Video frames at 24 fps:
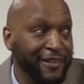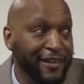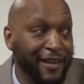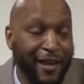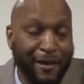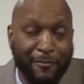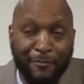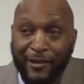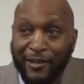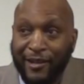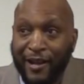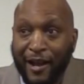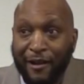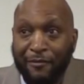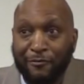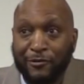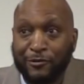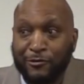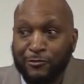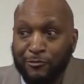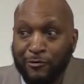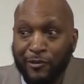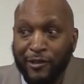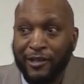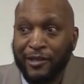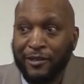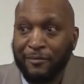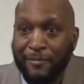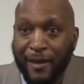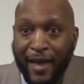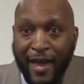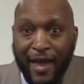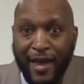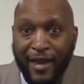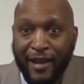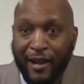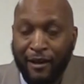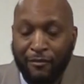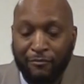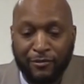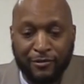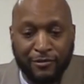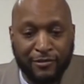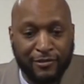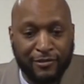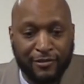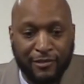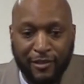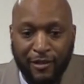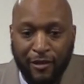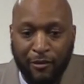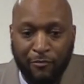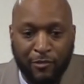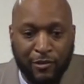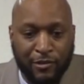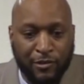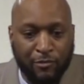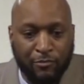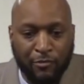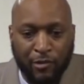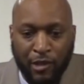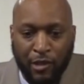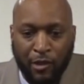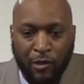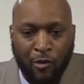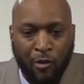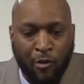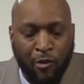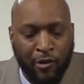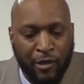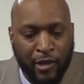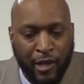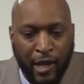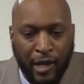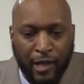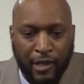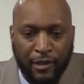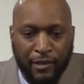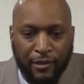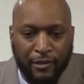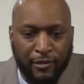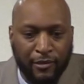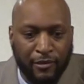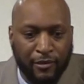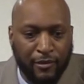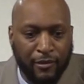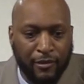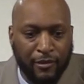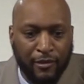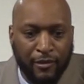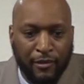I mean, I was really bad. I wasn't really coordinated.